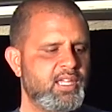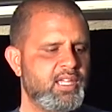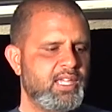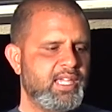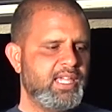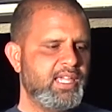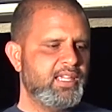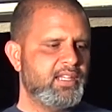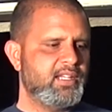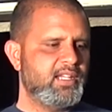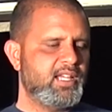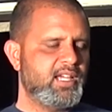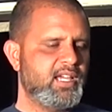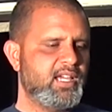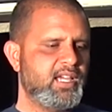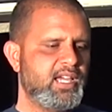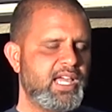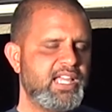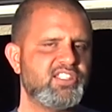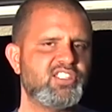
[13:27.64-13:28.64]
and
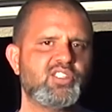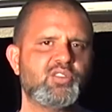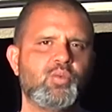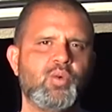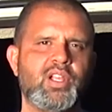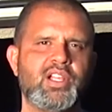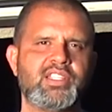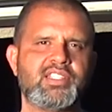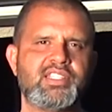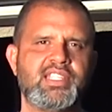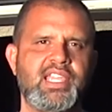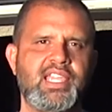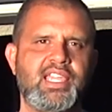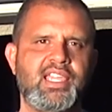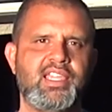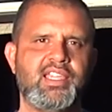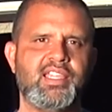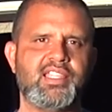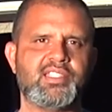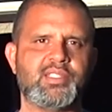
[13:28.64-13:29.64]
uh, I just want to
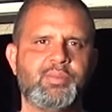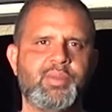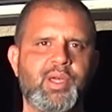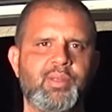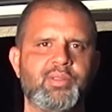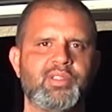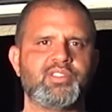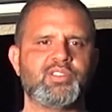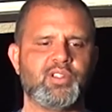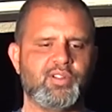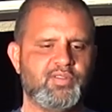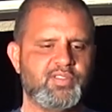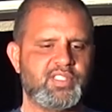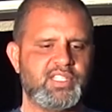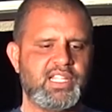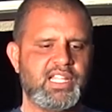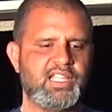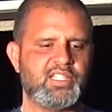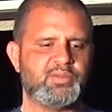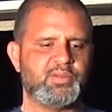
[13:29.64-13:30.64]
say as a public service
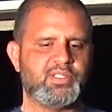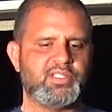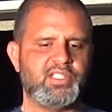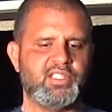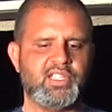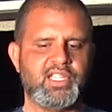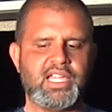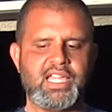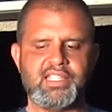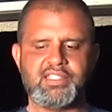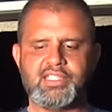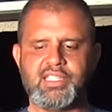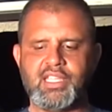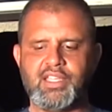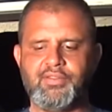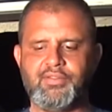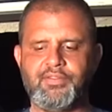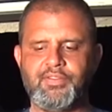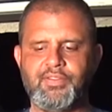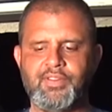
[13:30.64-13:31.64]
announcement to you guys,
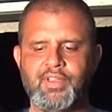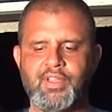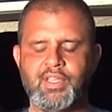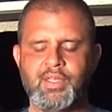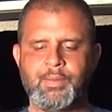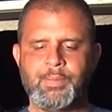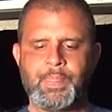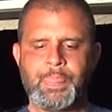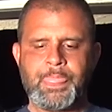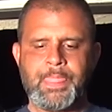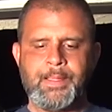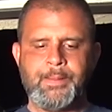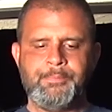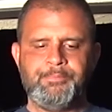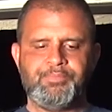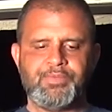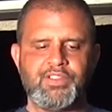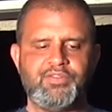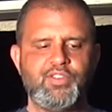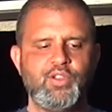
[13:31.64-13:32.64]
if
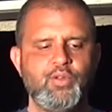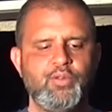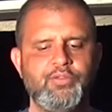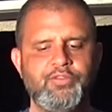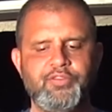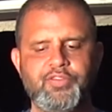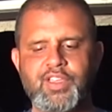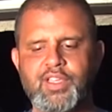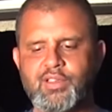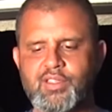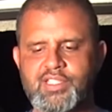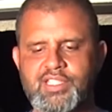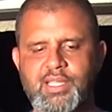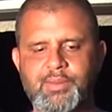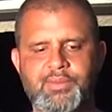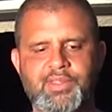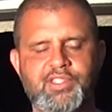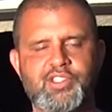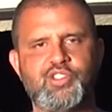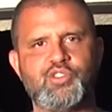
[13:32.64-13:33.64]
if you feel
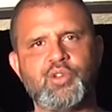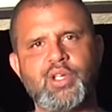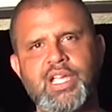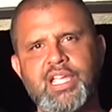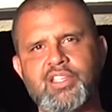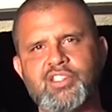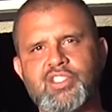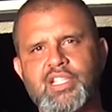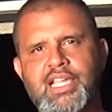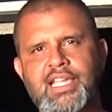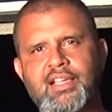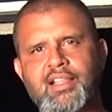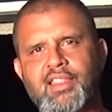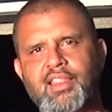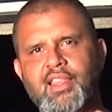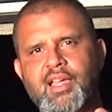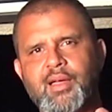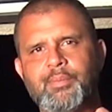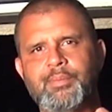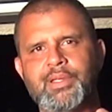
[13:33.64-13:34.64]
something strange like a
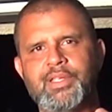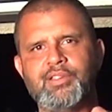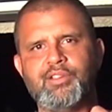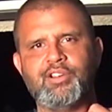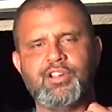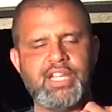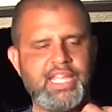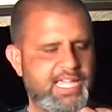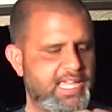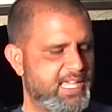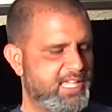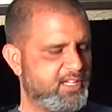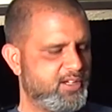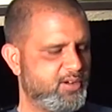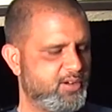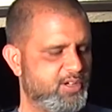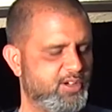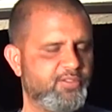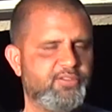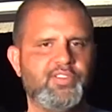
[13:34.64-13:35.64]
lump in your neck
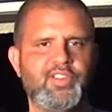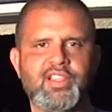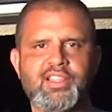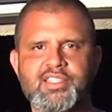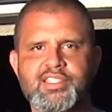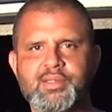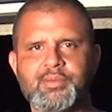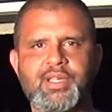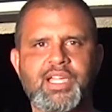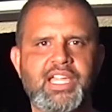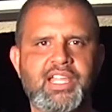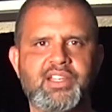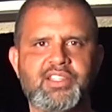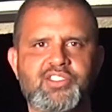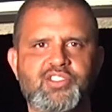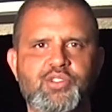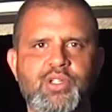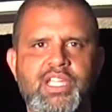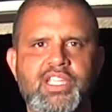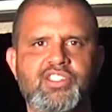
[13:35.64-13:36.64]
or you're feeling some kind of
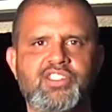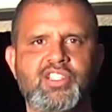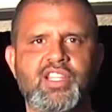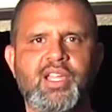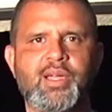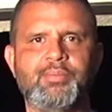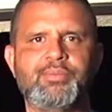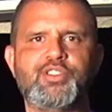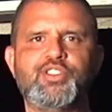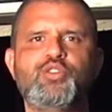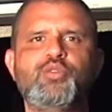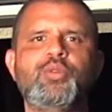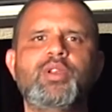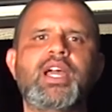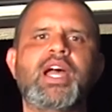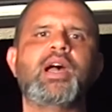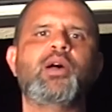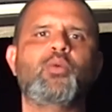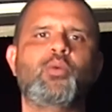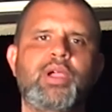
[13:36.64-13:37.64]
strange lump, do
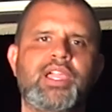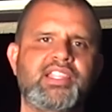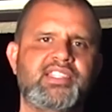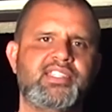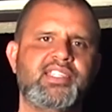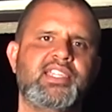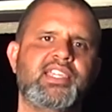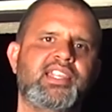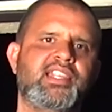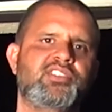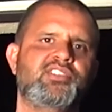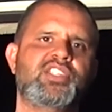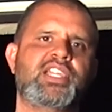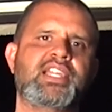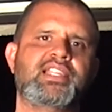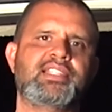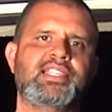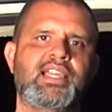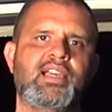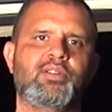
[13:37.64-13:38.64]
not wait to get it
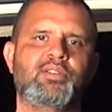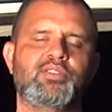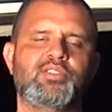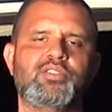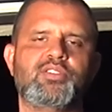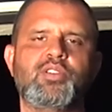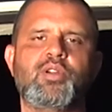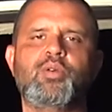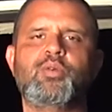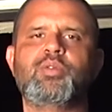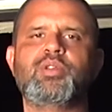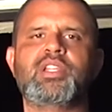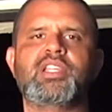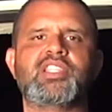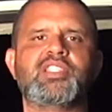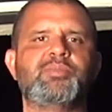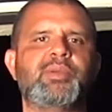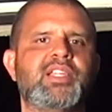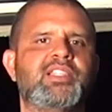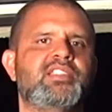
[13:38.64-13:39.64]
checked out. Don't
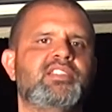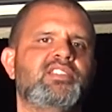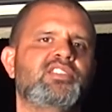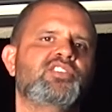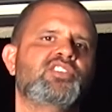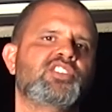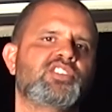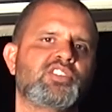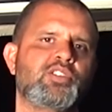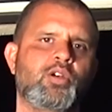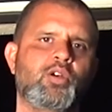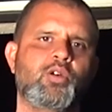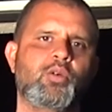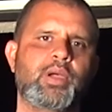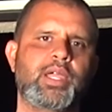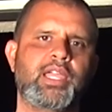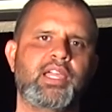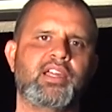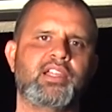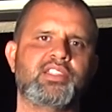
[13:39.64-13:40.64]
expect it to just go
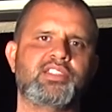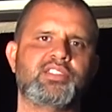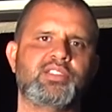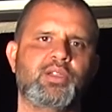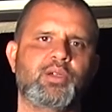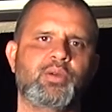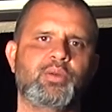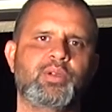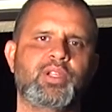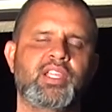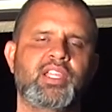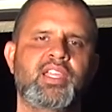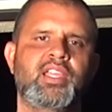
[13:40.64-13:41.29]
away on its own.